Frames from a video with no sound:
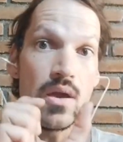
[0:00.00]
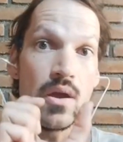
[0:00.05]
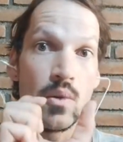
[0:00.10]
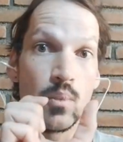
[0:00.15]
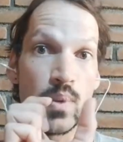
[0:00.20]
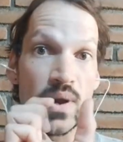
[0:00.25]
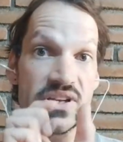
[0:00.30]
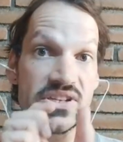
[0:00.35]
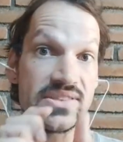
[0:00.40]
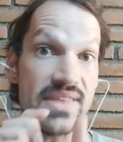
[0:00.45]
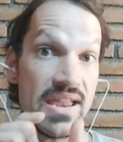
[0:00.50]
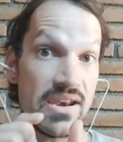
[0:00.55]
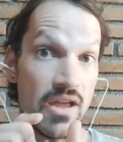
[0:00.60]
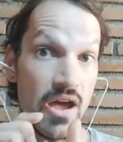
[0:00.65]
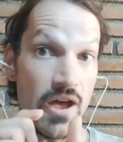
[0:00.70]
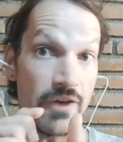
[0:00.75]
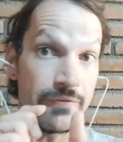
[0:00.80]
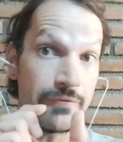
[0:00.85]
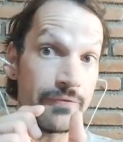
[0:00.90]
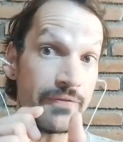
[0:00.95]
which then
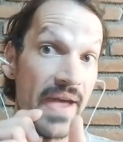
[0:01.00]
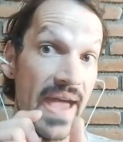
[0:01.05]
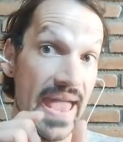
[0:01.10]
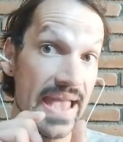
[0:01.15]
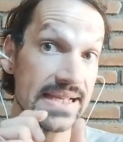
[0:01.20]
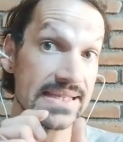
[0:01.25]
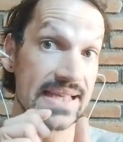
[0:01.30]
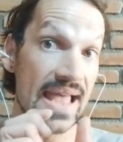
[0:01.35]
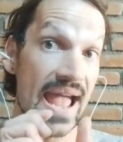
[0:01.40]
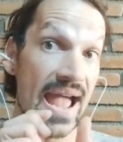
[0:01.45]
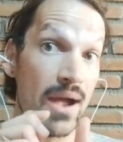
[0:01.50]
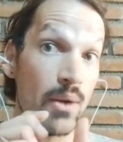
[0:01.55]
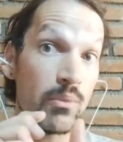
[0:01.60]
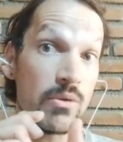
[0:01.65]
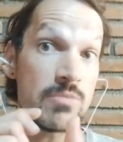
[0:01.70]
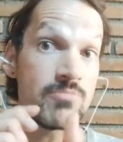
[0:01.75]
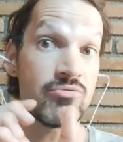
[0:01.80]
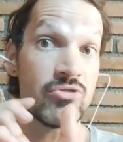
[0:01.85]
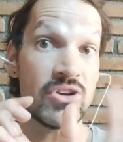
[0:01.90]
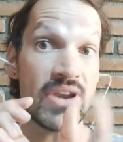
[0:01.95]
affects how we
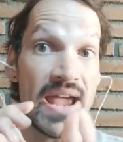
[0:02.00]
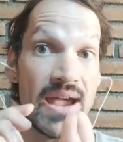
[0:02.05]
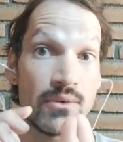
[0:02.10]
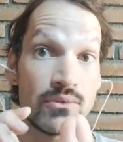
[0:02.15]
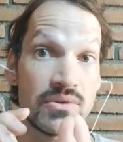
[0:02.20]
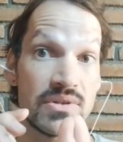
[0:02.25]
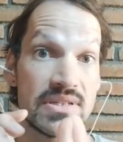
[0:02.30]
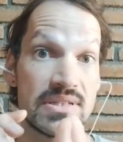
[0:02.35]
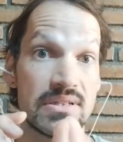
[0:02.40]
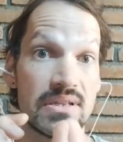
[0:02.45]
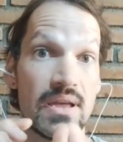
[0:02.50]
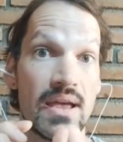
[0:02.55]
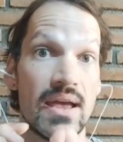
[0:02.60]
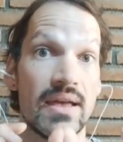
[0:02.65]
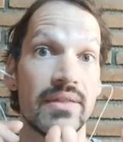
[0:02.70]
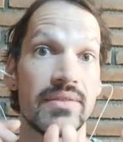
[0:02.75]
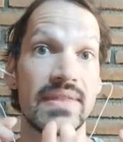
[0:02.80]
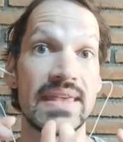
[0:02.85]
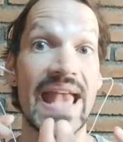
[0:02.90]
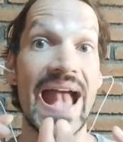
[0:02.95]
pronounce
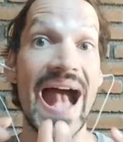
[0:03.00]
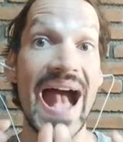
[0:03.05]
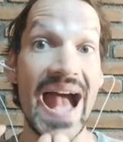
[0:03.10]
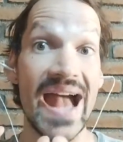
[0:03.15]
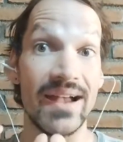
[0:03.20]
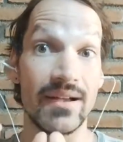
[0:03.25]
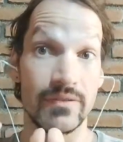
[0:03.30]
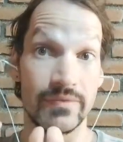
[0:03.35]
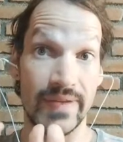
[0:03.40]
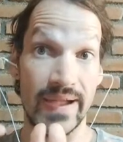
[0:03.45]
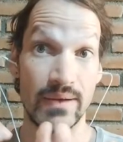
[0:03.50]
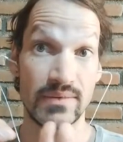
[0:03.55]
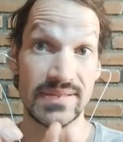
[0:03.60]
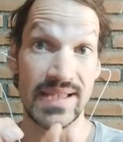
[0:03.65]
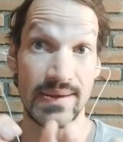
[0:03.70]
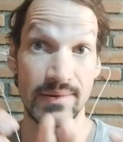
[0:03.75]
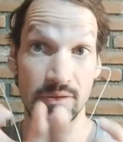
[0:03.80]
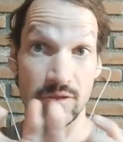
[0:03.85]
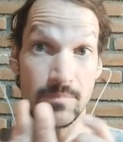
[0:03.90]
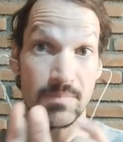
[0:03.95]
the vowel
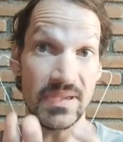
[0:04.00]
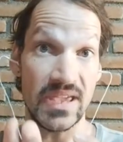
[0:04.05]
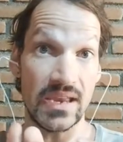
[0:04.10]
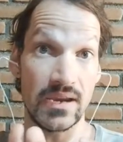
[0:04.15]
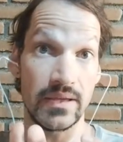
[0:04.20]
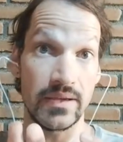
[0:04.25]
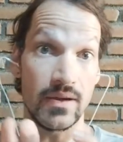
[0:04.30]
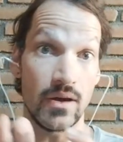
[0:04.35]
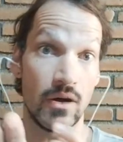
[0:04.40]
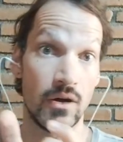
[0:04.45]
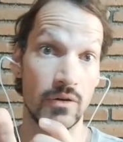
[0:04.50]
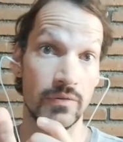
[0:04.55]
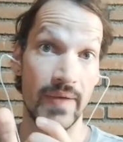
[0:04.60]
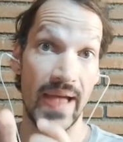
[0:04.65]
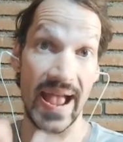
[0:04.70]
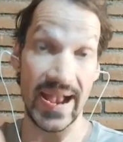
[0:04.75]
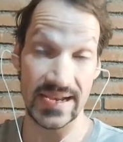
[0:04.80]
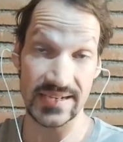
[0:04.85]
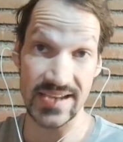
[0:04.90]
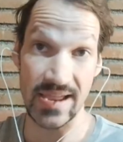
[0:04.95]
sound at the beginning of
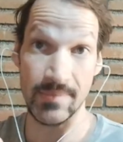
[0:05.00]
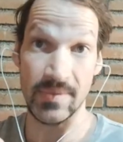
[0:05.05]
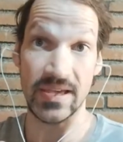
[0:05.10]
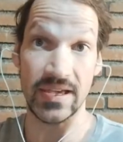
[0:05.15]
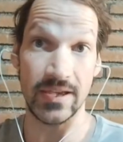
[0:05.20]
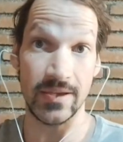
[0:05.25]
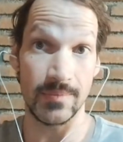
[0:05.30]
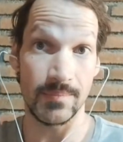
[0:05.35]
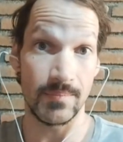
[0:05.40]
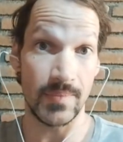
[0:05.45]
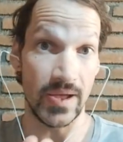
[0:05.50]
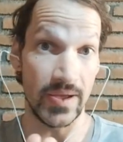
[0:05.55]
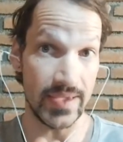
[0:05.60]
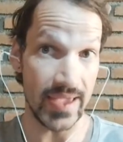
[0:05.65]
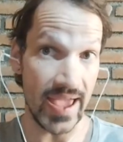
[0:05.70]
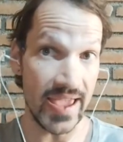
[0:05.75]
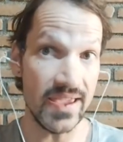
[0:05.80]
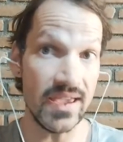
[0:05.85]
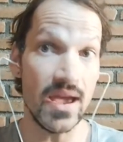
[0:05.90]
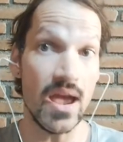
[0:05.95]
academic,
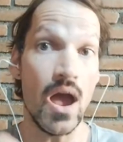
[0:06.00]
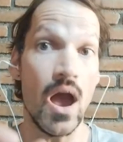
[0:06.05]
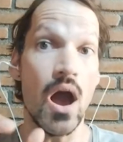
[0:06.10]
okay?